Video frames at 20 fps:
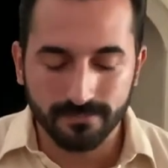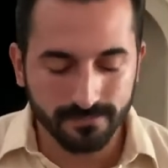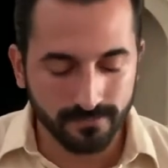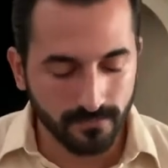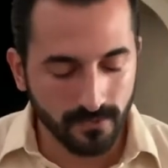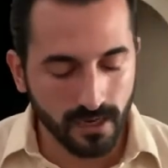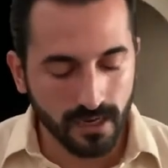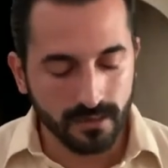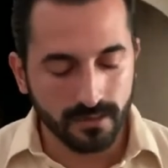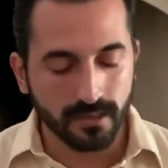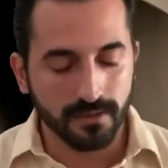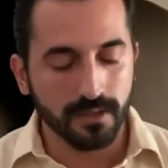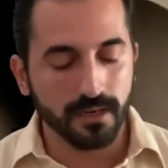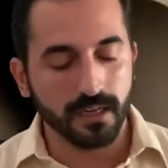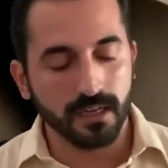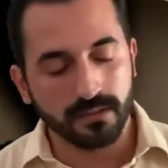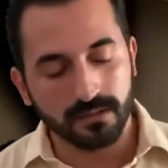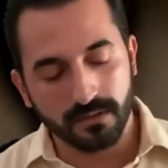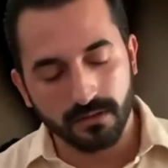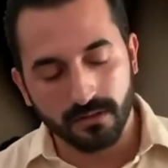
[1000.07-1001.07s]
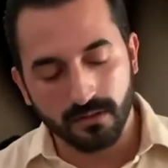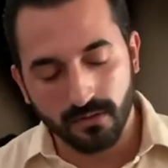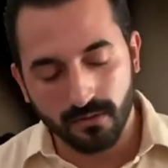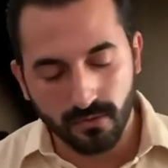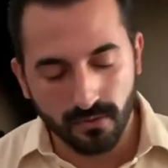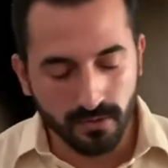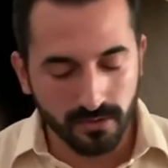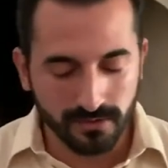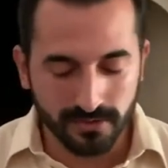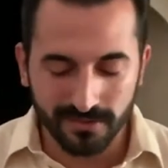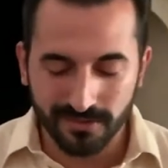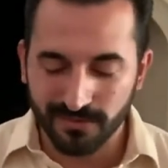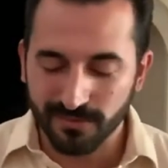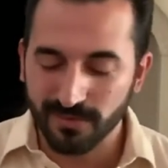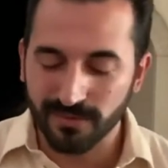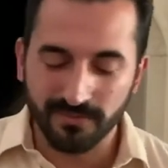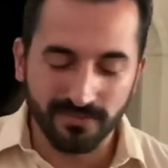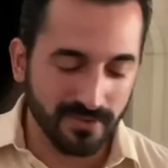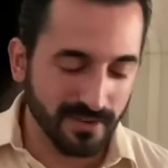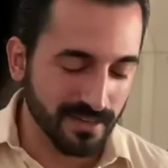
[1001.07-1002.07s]
Right? And then it gets into the chorus and it's
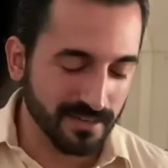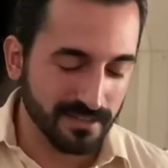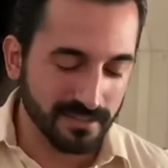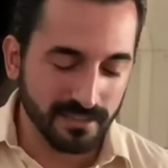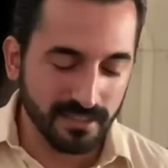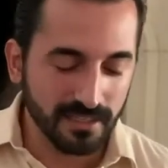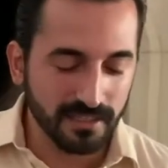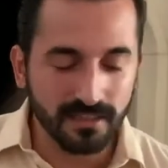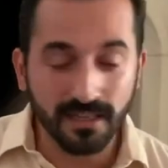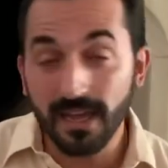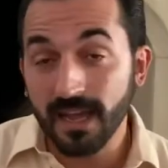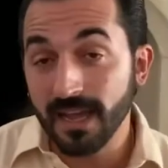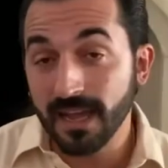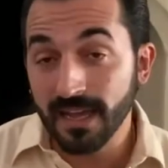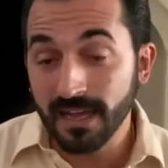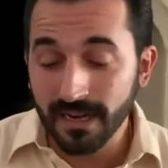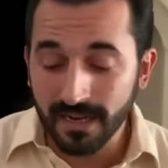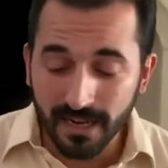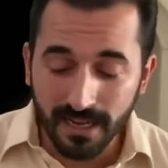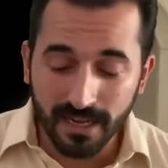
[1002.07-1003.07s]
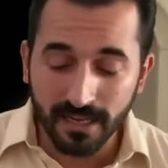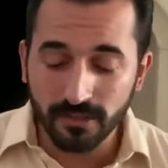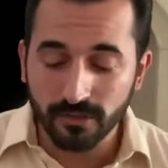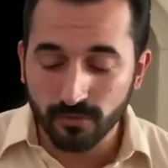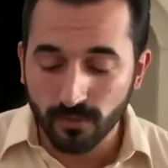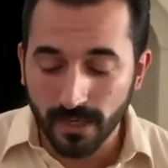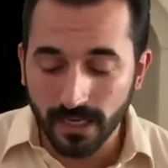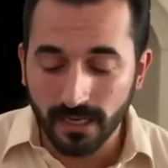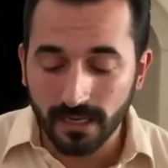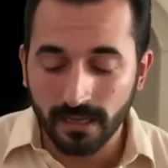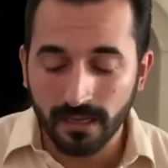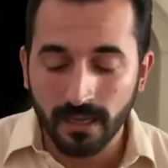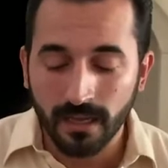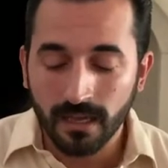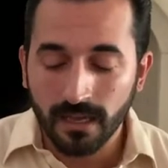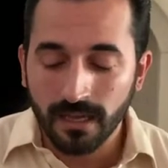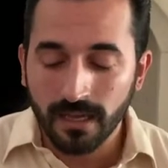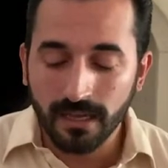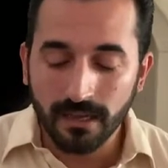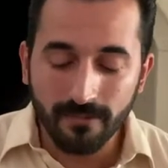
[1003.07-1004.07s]
really fun. It's, y tiene swing,
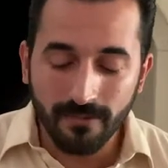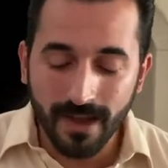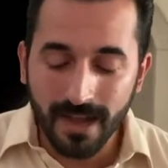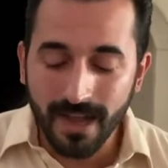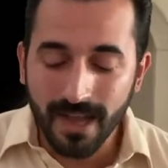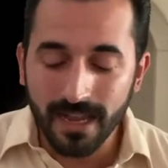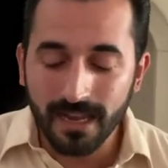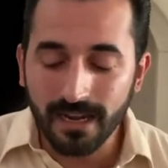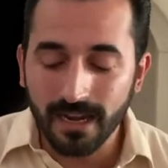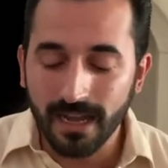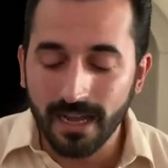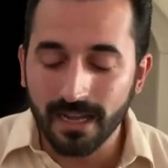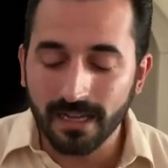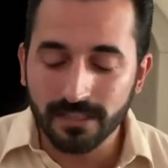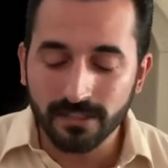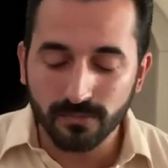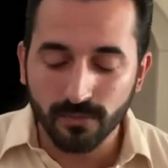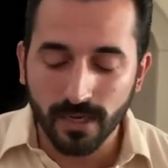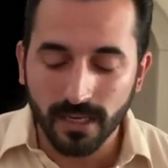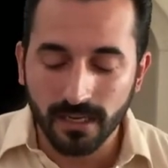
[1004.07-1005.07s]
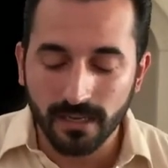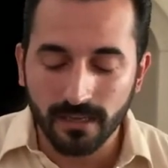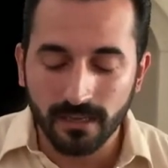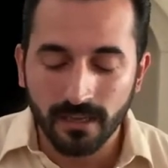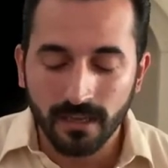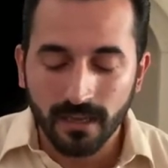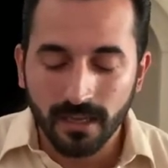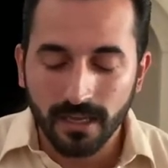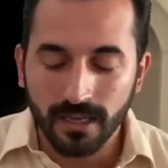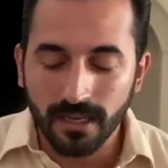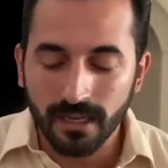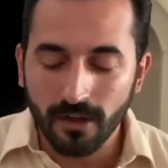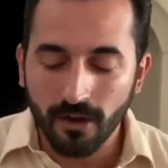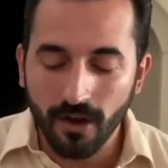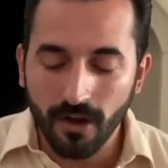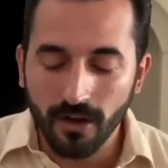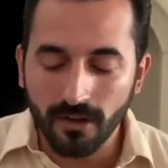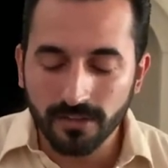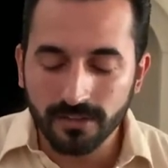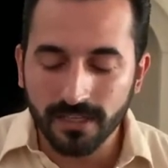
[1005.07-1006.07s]
y baila swing, y
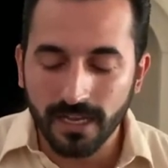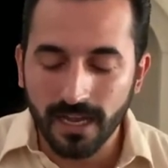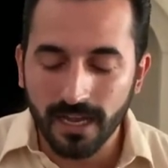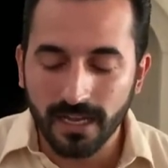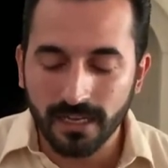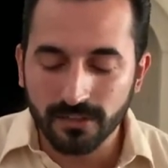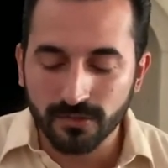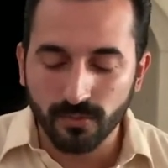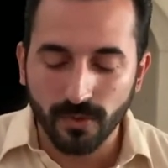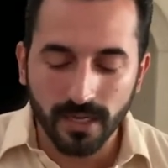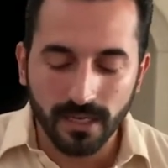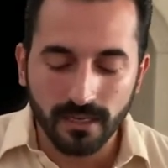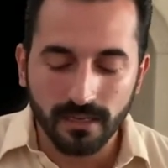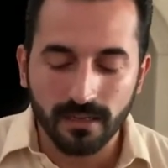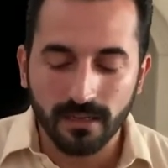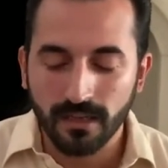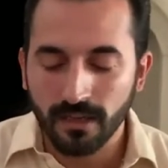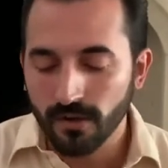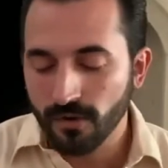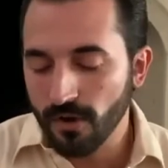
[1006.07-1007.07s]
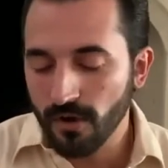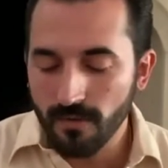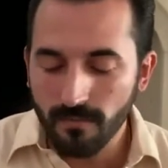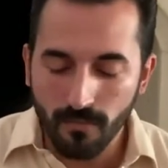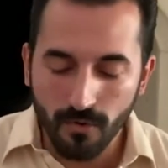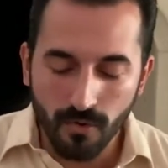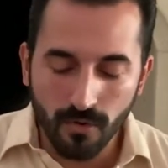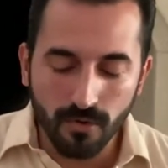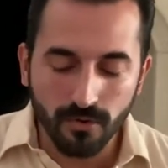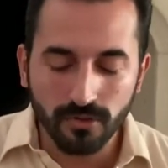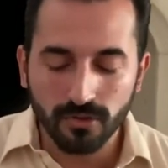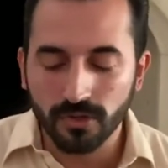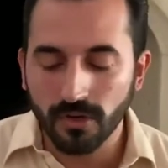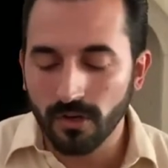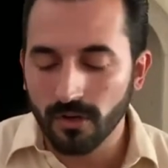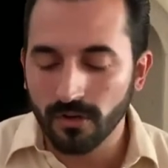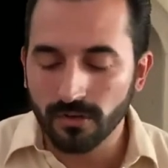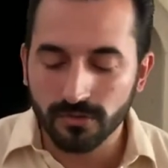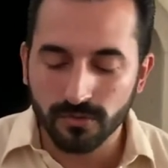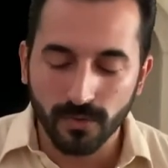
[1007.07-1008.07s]
goza swing, con
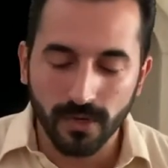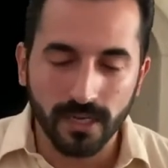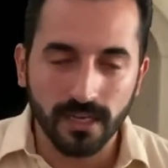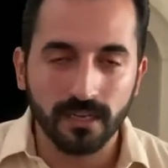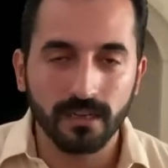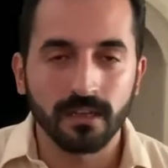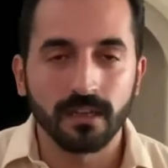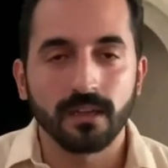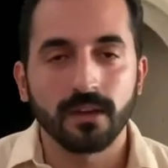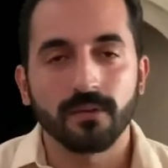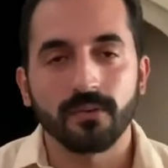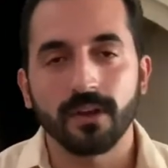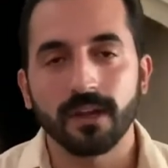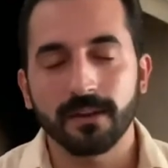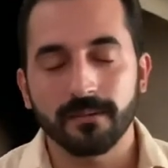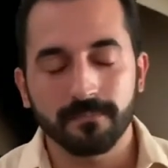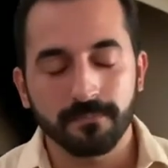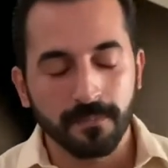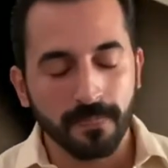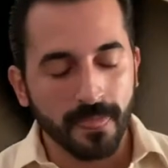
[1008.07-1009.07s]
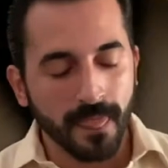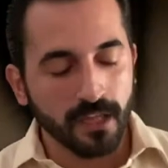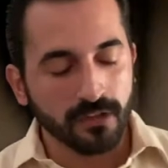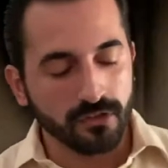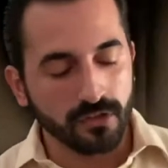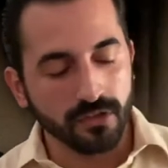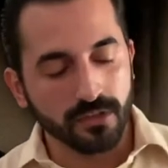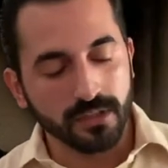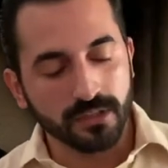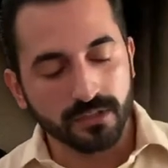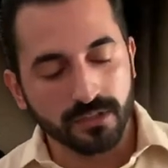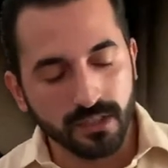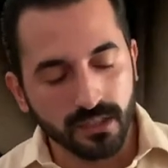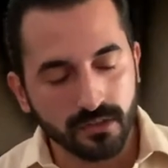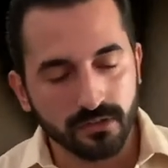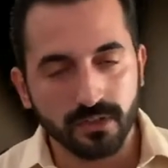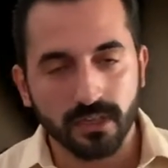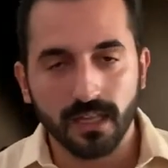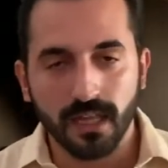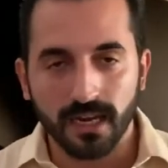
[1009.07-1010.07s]
mucho swing. Right? So you can see
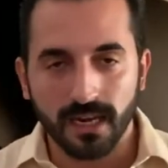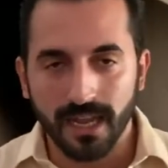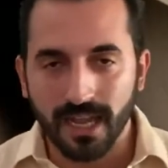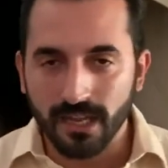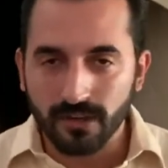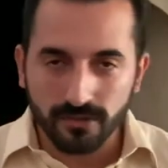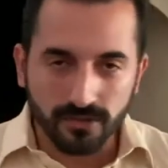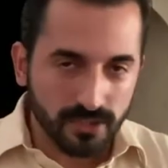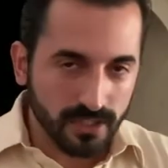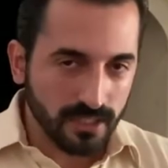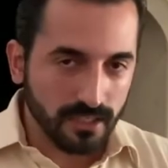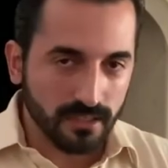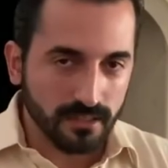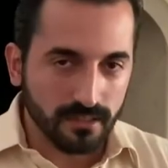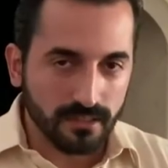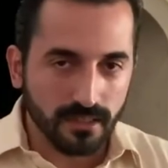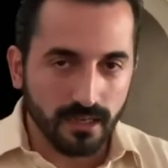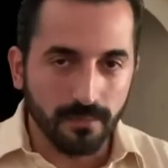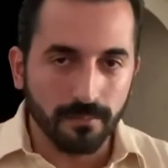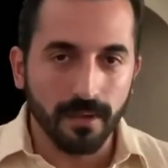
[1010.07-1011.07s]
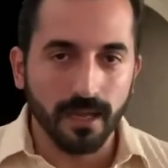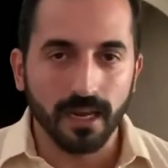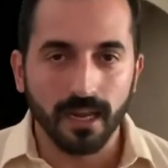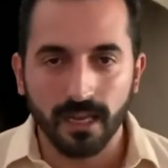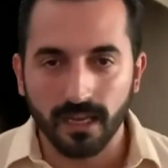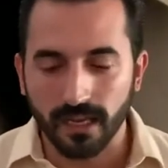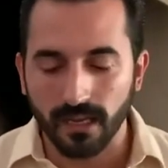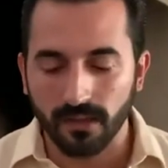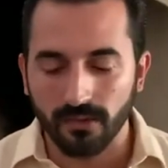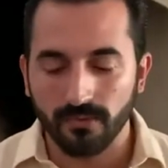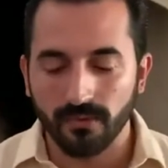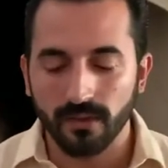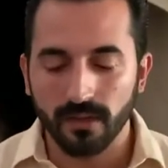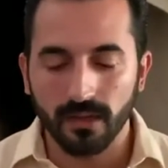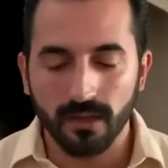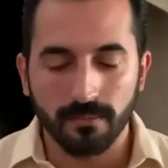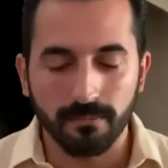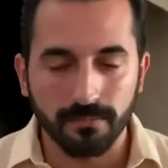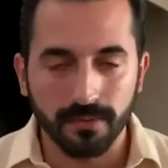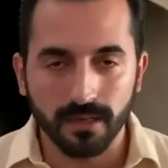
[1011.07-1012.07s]
there's a lot of energy in merengue. It's really
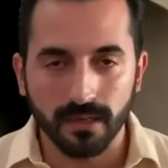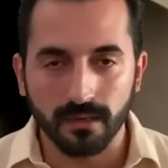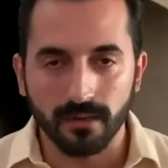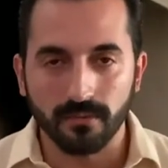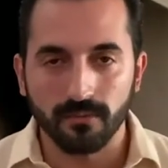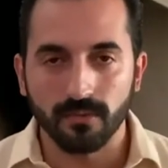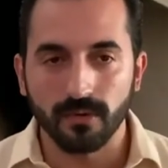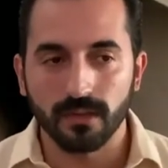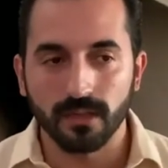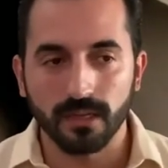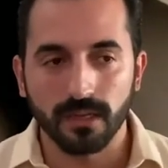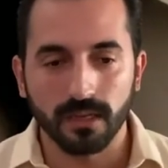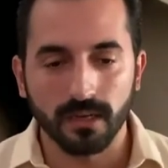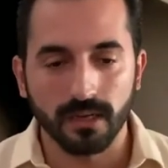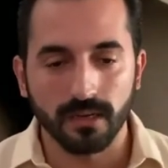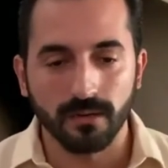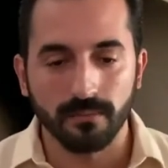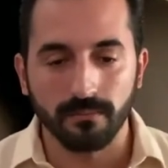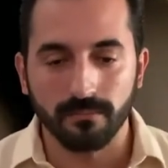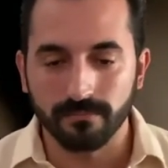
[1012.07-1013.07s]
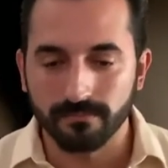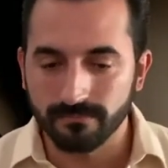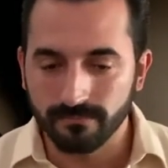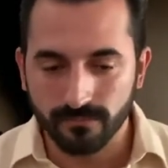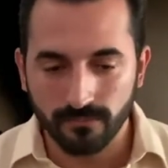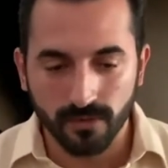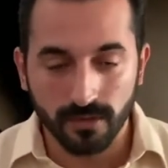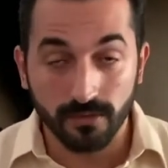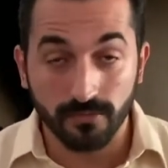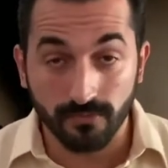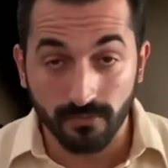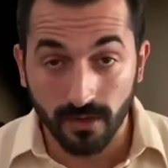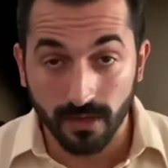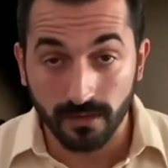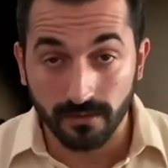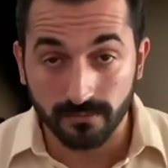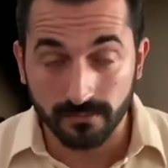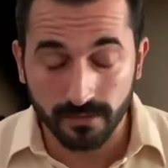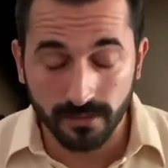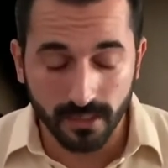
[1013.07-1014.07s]
upbeat, really
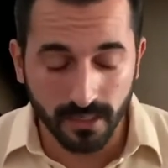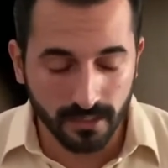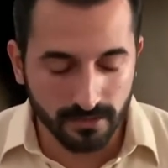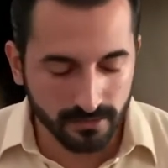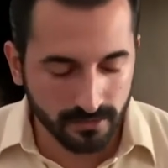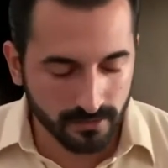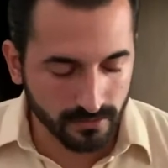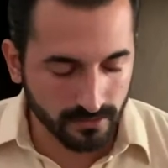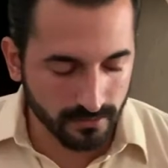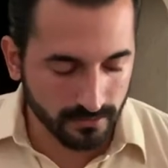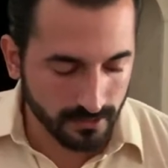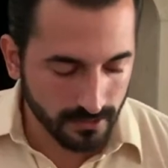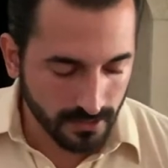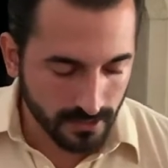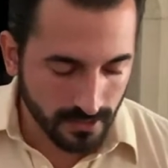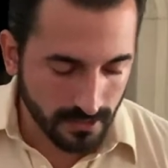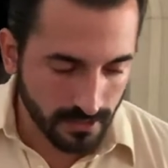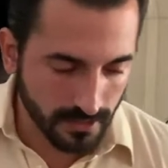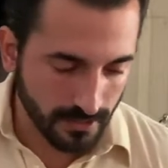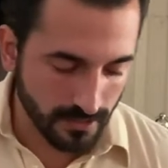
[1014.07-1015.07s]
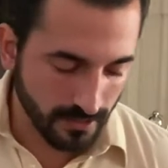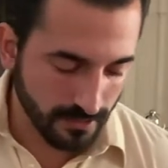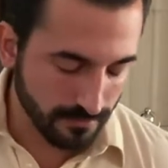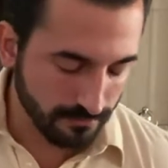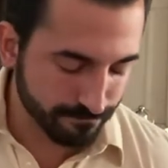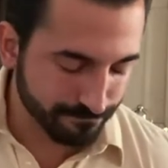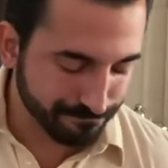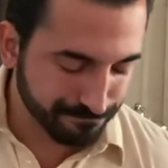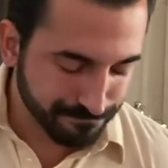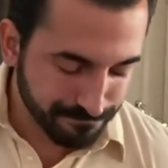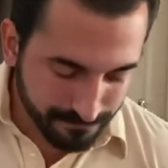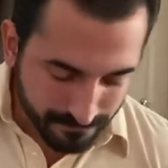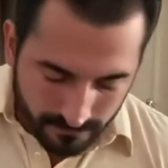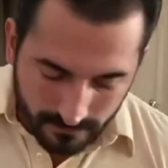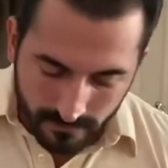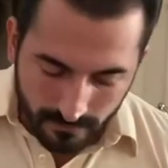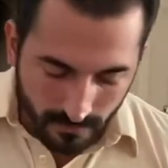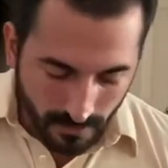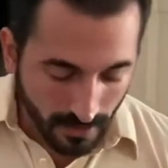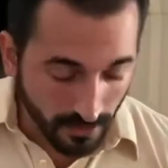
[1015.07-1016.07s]
fun to dance to.
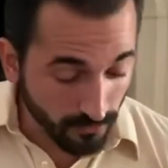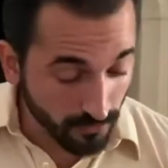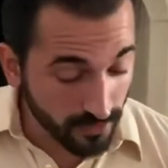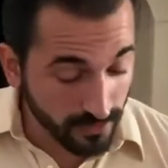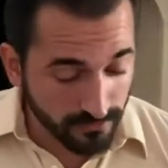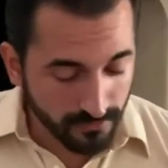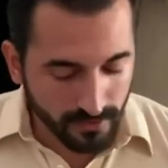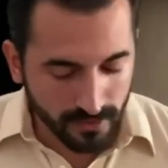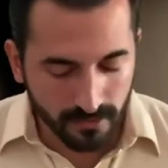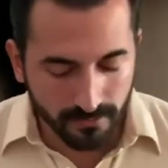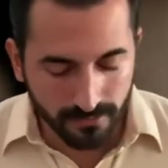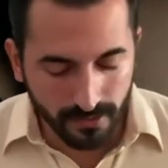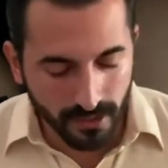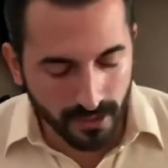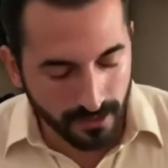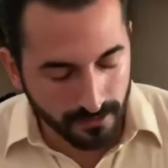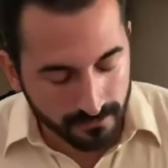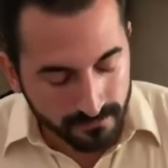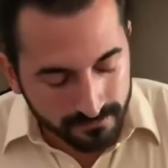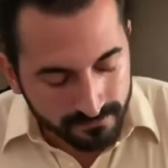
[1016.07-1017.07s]
And really fun to play.